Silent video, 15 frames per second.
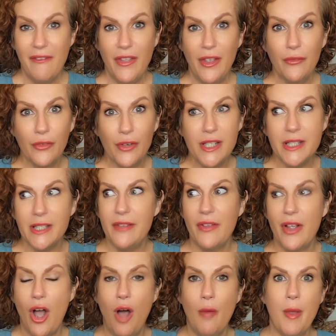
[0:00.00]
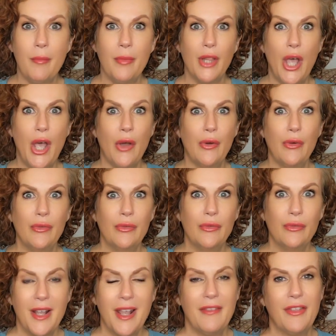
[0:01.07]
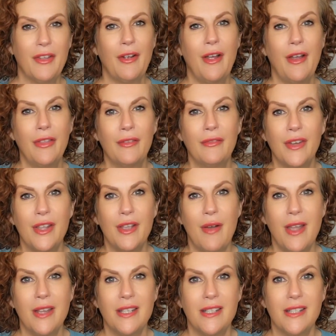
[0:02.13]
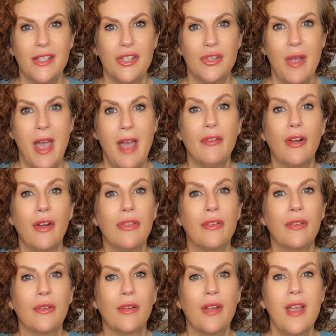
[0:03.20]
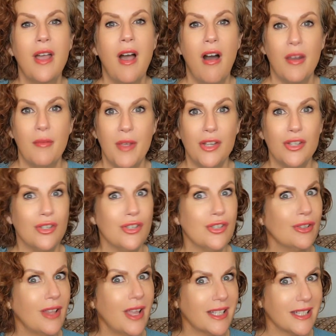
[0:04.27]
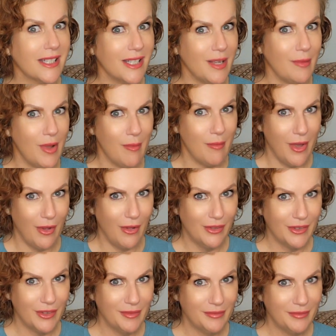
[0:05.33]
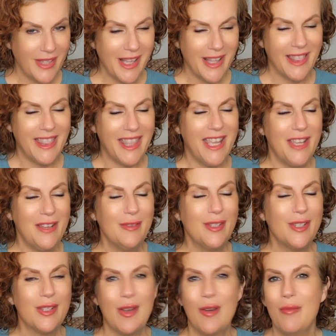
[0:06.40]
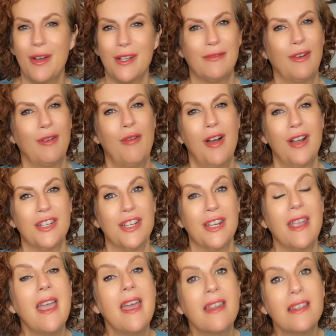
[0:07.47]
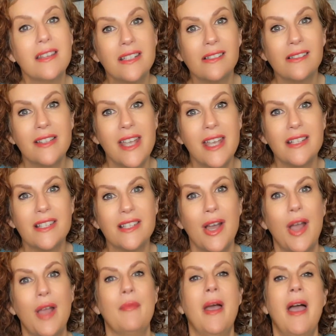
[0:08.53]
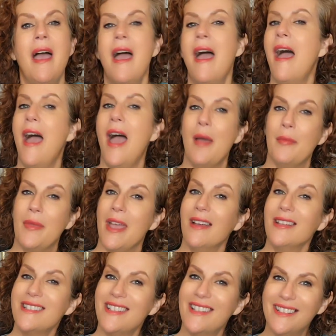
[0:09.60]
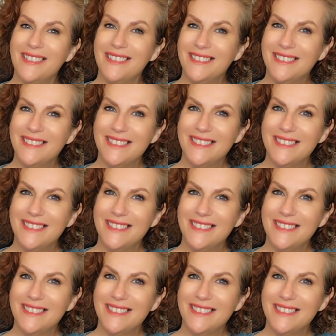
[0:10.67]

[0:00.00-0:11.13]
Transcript: And feel free to leave a comment below if there are other video ideas that you have or other automations you'd like to see me build. Thank you so much for watching, and until next time, happy hunting.